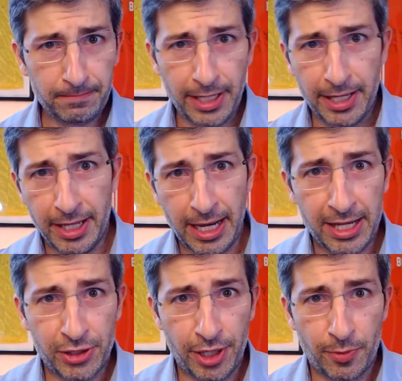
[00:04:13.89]
And then
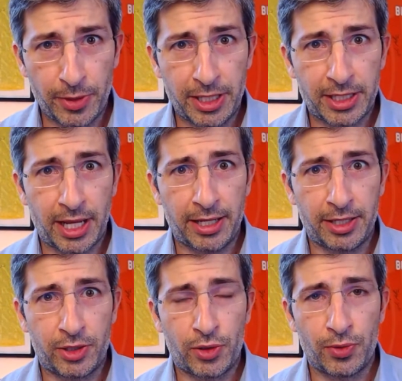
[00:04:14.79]
last year, we
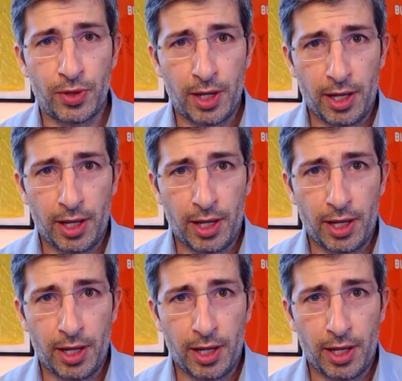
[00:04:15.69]
decided to